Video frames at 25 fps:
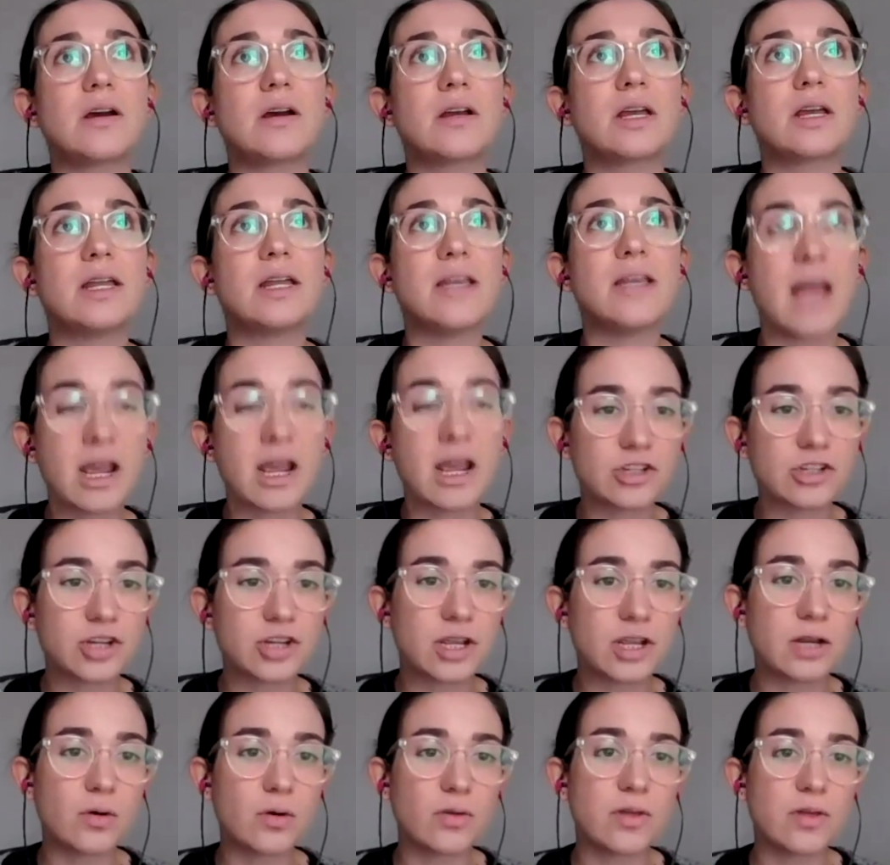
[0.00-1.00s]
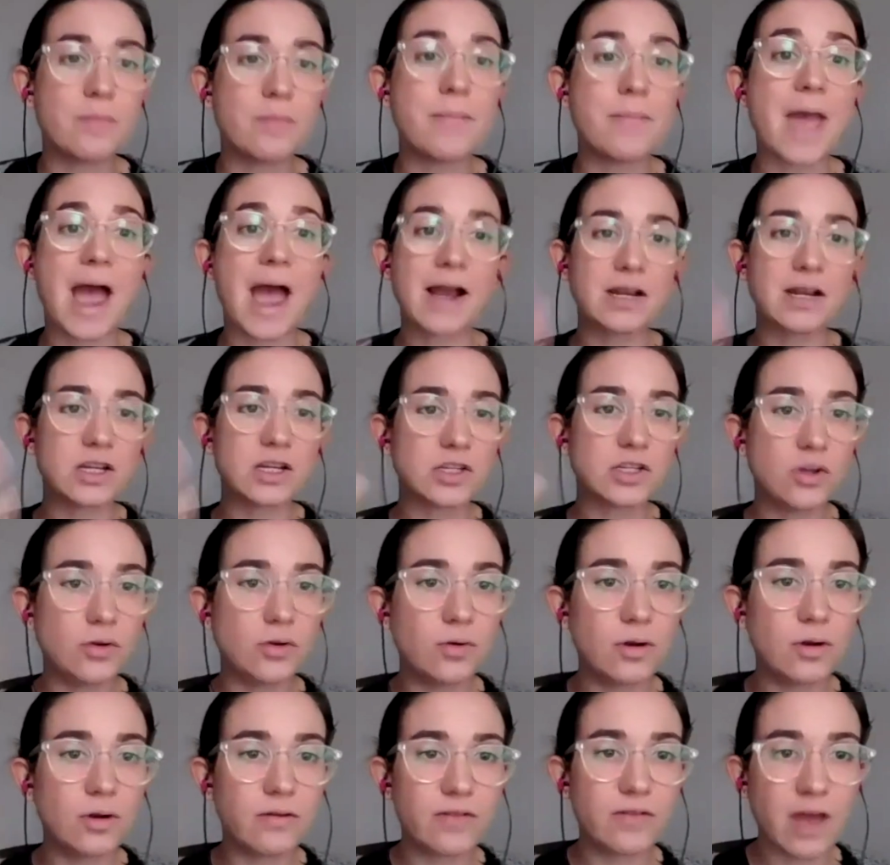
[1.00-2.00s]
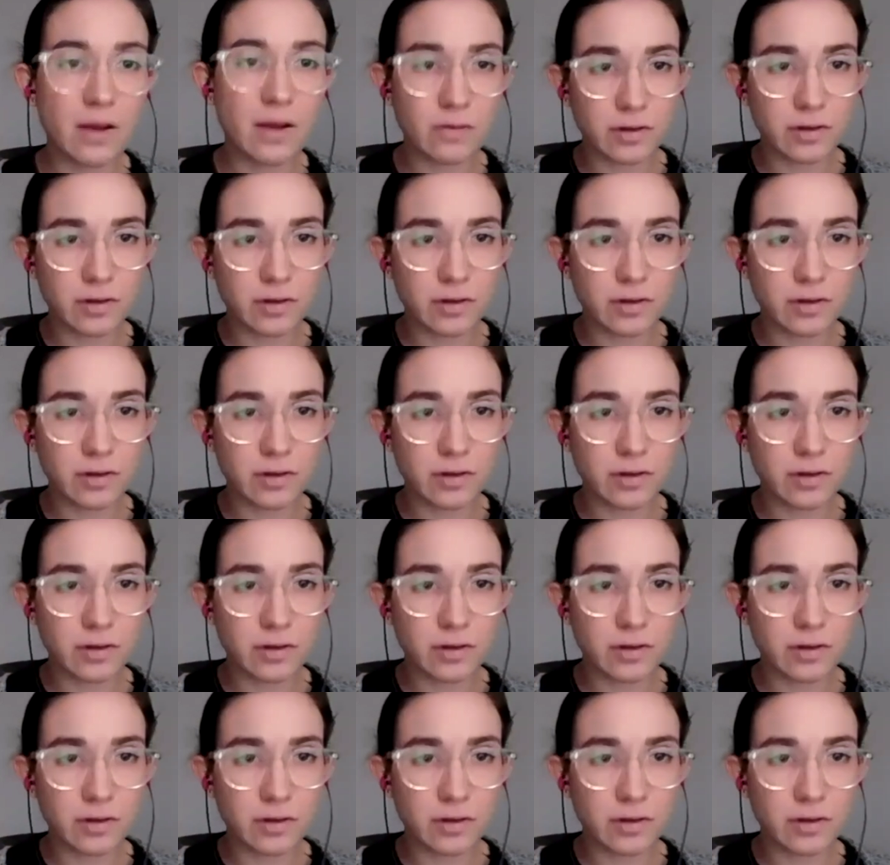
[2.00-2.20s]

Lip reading: connection or the magnitude of that